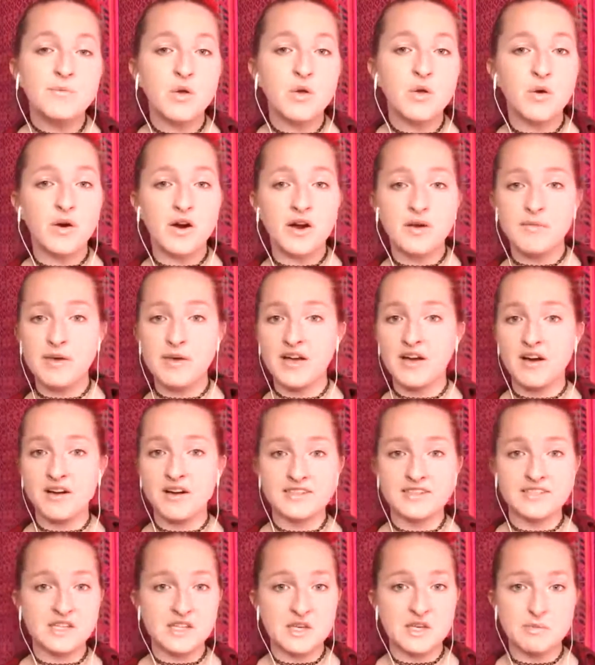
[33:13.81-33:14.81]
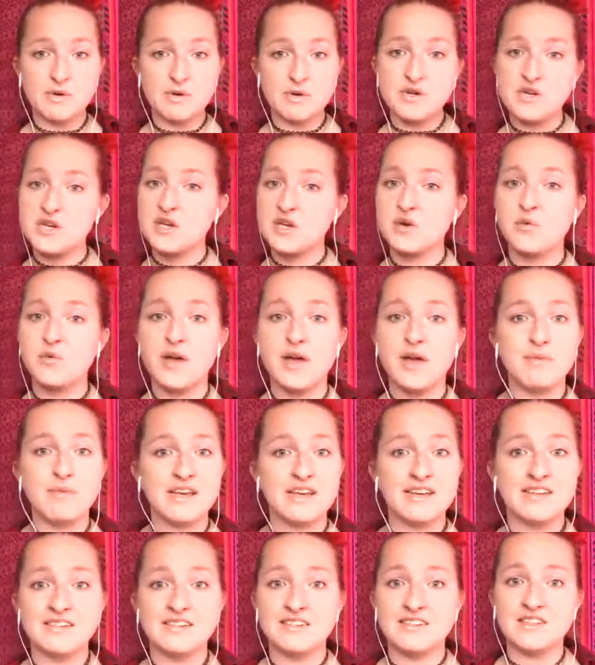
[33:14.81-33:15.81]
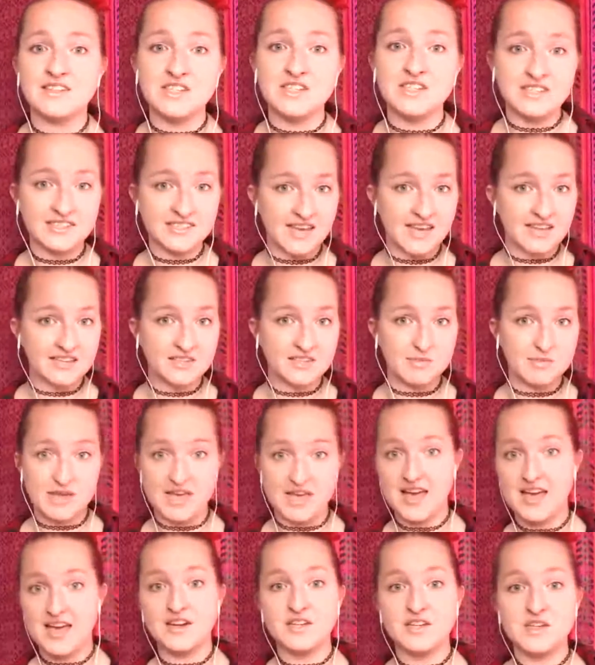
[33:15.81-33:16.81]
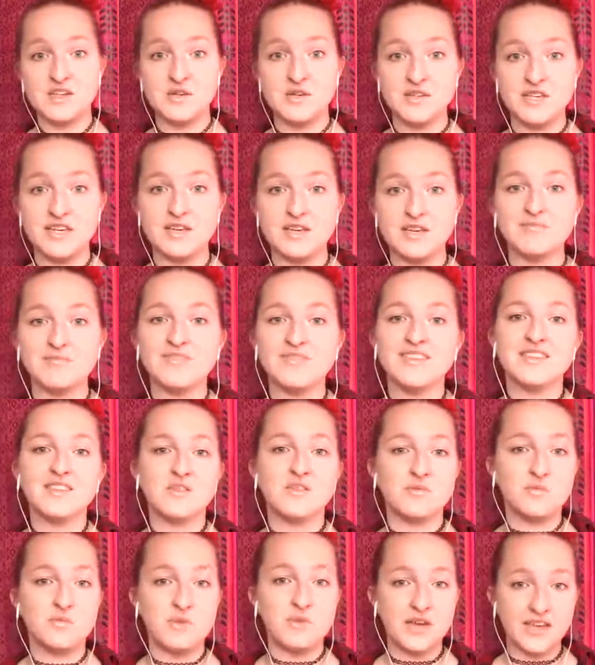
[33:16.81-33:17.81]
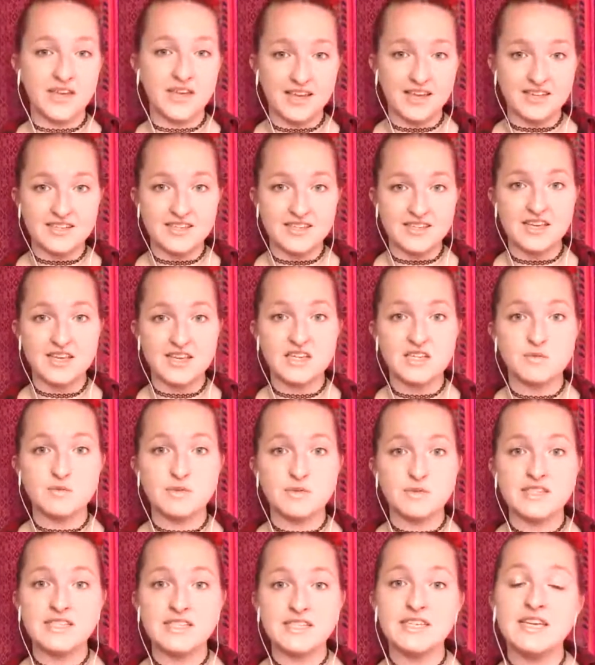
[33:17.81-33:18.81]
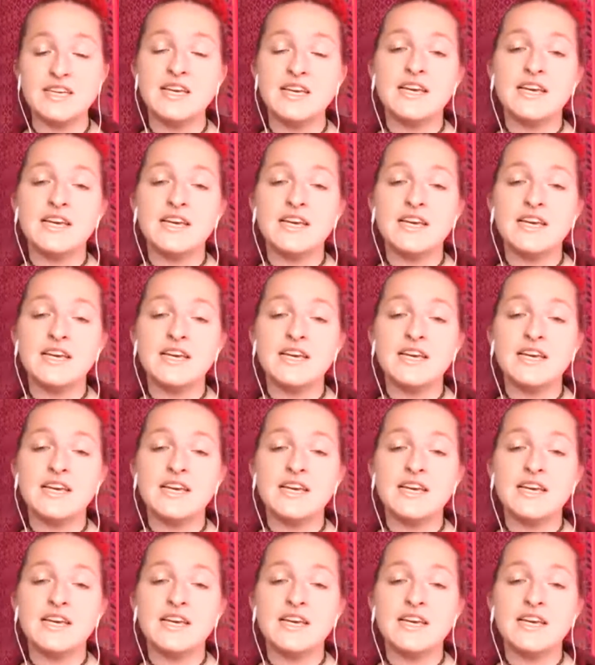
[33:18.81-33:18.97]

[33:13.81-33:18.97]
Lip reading: or am I constantly pushing it away because it just gets me kind of too deep? So bringing into the intimacy.